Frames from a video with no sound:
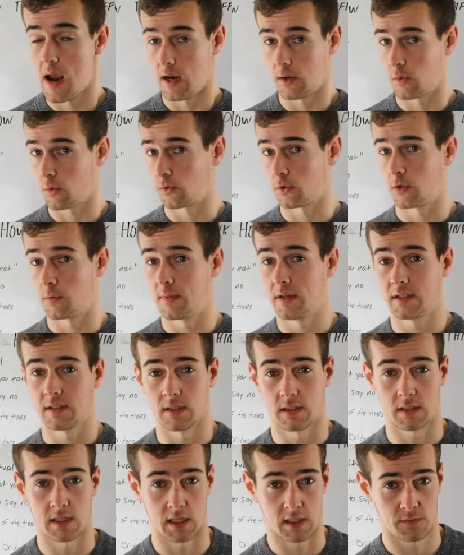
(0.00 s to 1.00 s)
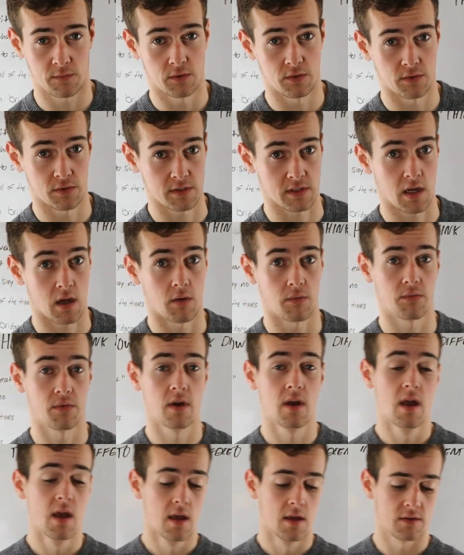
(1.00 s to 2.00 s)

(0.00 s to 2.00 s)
in order to be successful yourself.